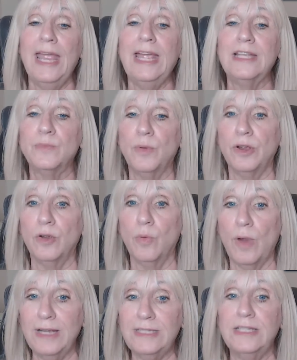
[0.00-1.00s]
is what
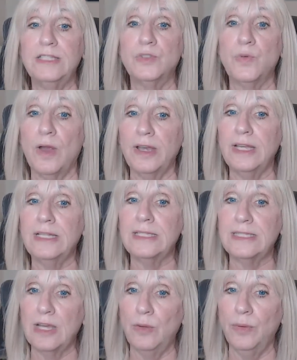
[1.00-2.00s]
Christ is trying to
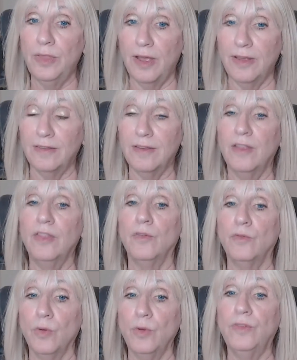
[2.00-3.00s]
instill with us the
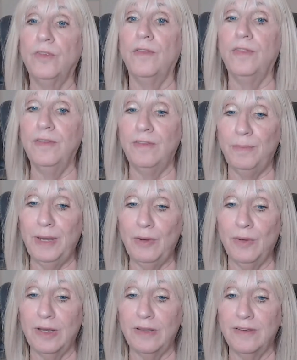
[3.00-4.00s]
fruits of the
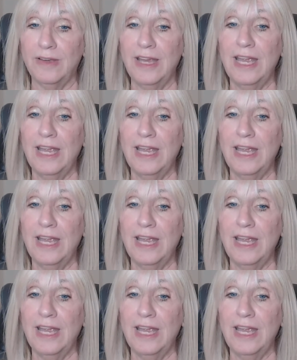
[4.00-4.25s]
Spirit.